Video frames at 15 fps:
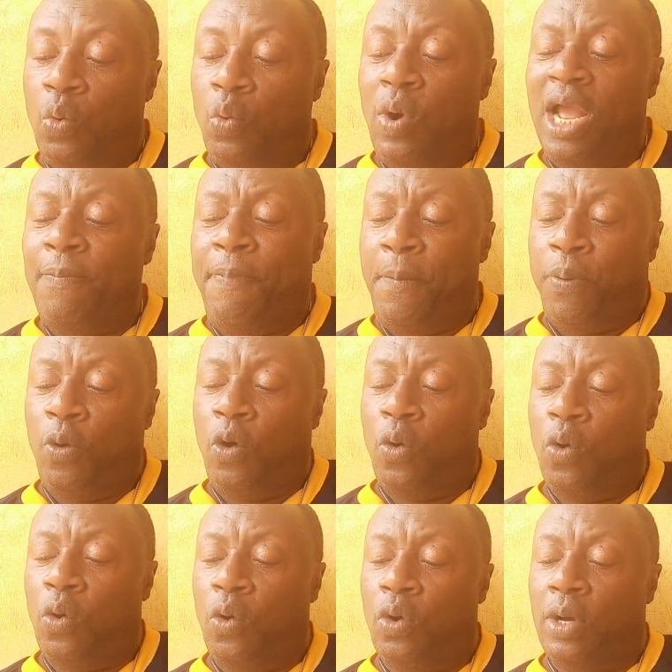When
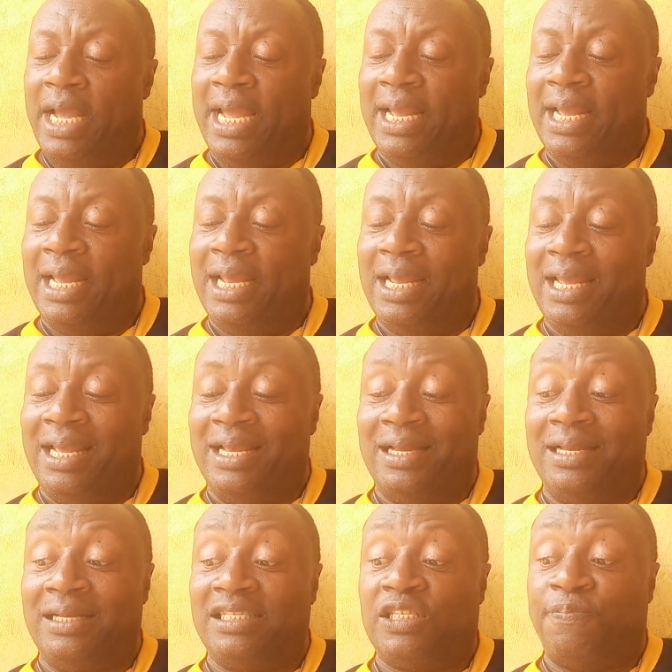people
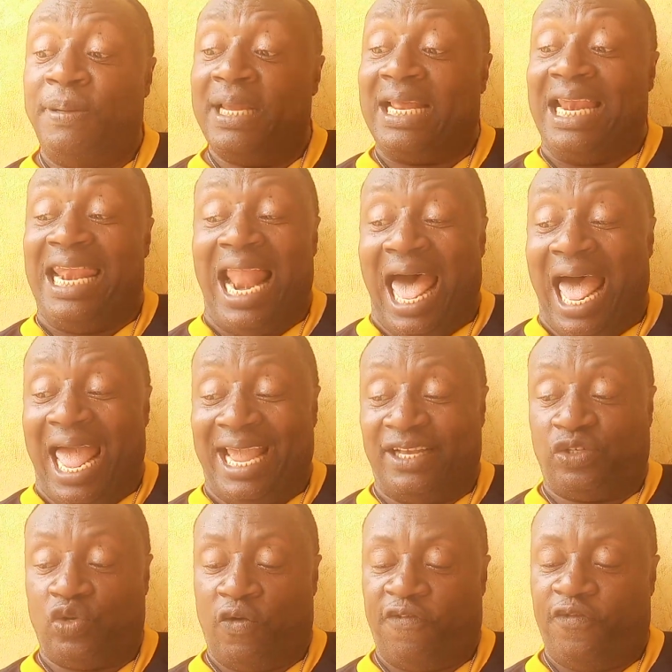speak
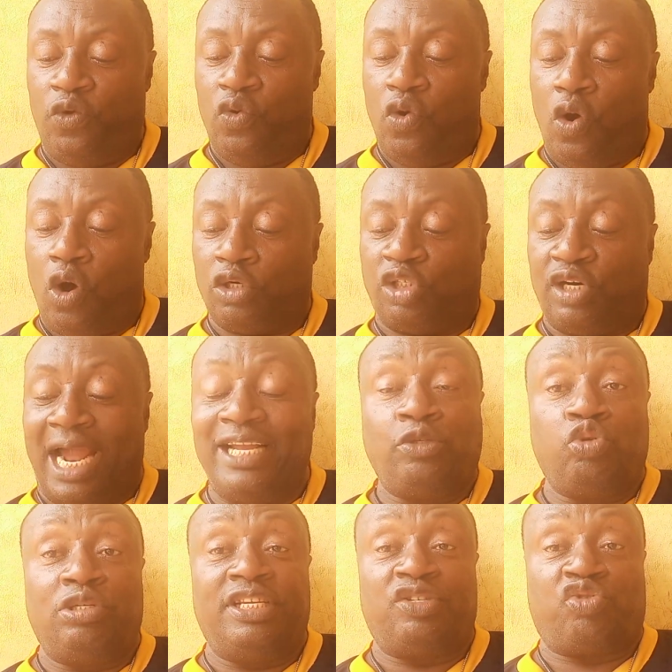lies of you or try
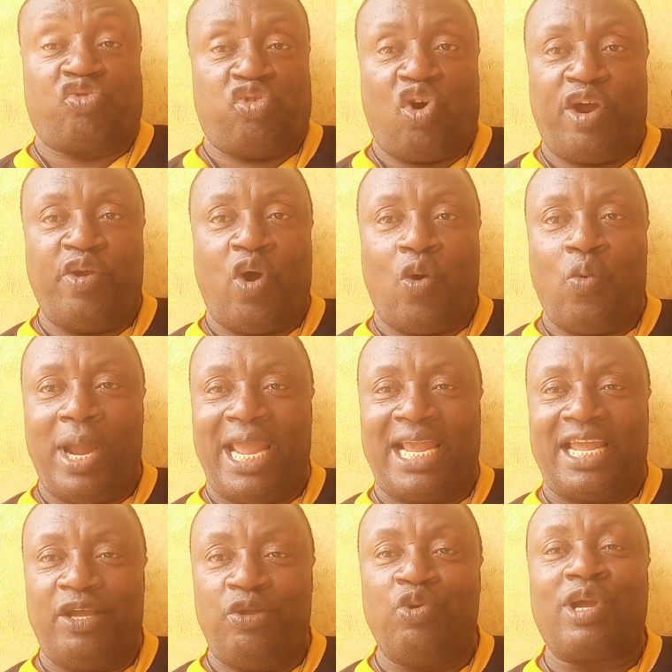to destroy your
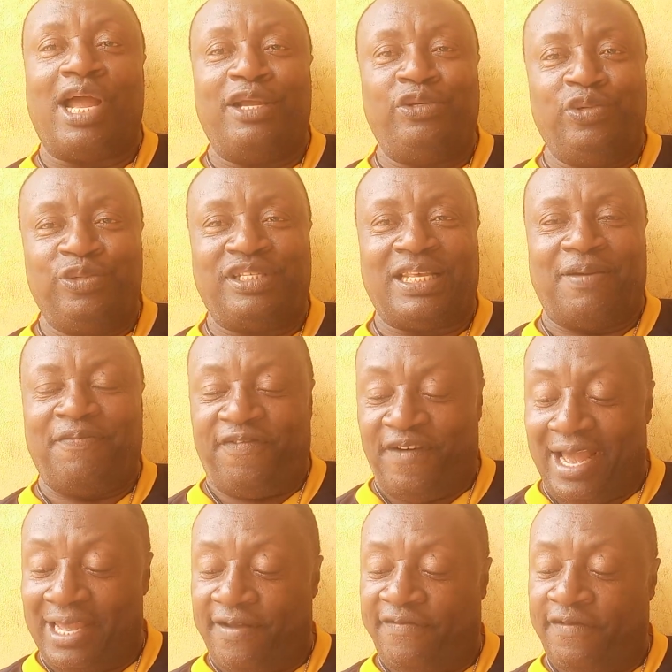work, you can use Psalm
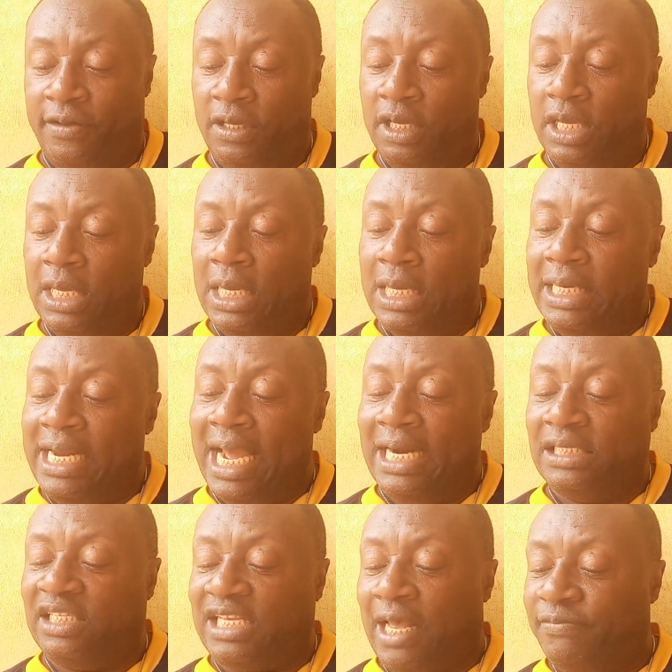5.
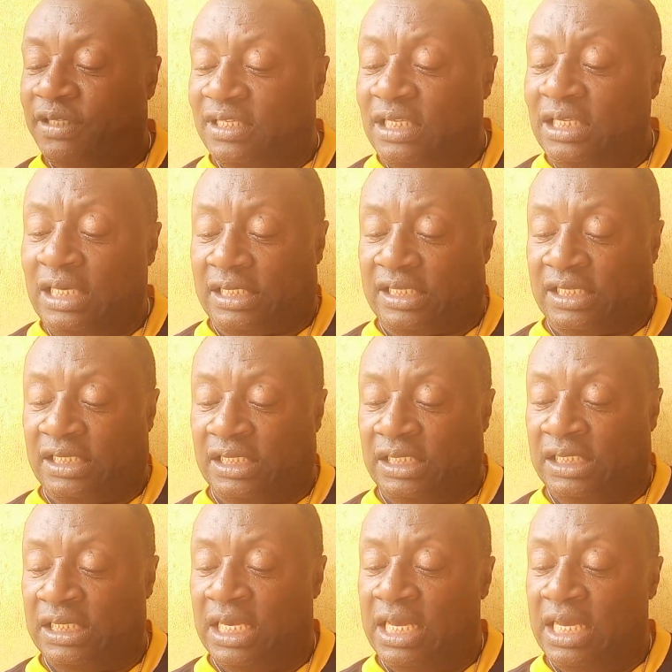Then Psalm 6.